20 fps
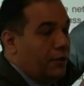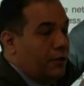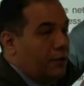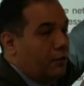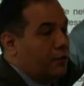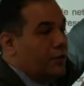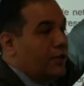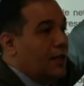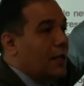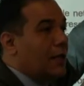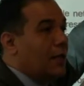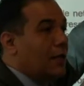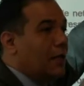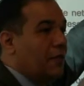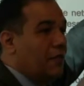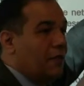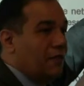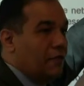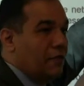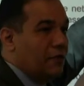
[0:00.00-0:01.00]
You could
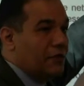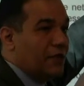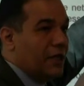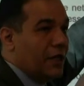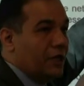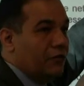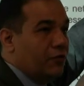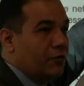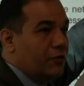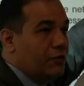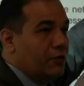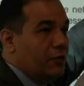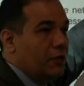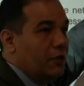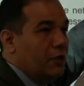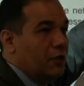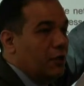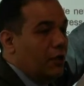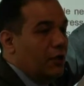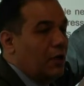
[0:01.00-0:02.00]
calculate the first address, you
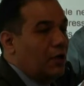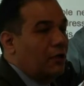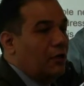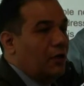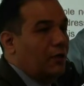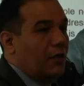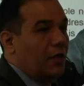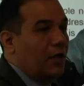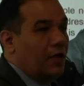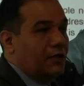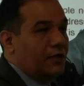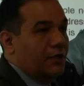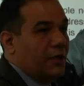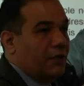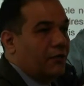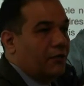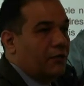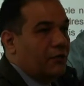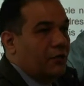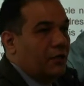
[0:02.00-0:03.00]
could calculate the last
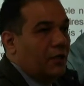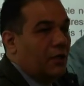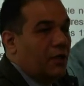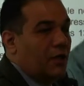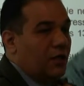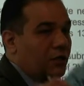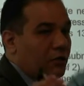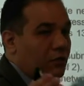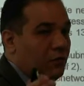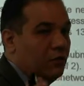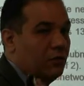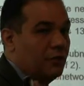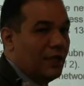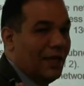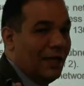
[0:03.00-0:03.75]
address, and you could